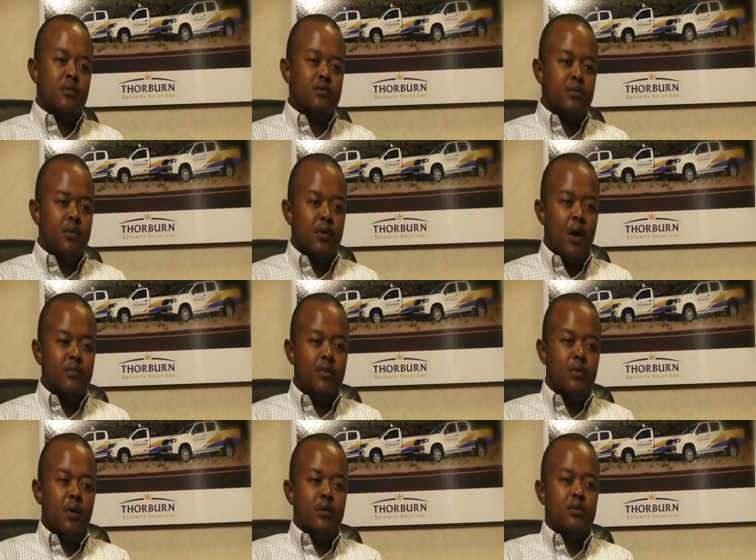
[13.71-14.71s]
of which I'm a
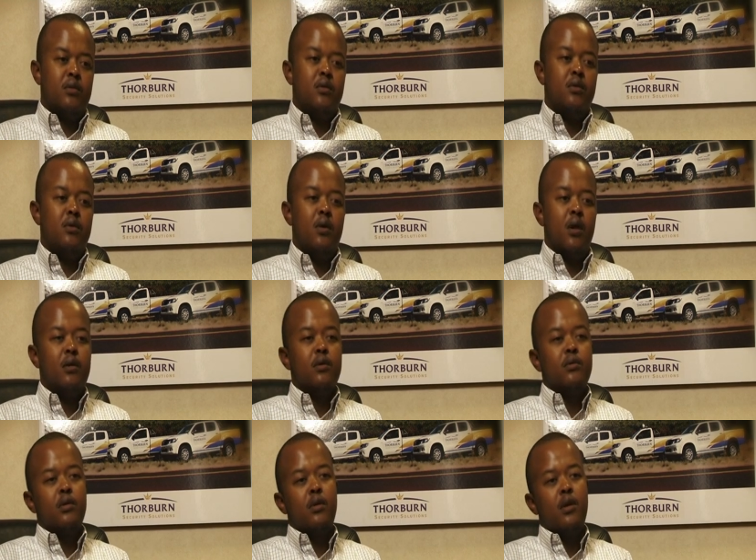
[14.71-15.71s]
trustee
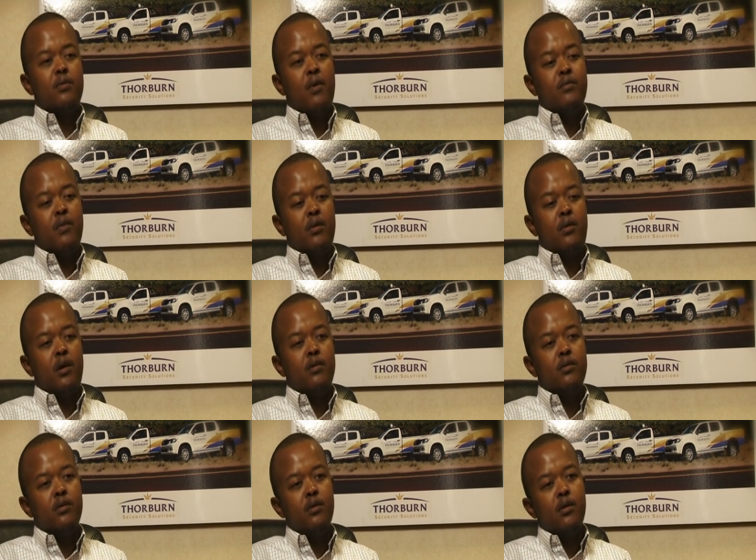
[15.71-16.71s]
along with Leva Mashal,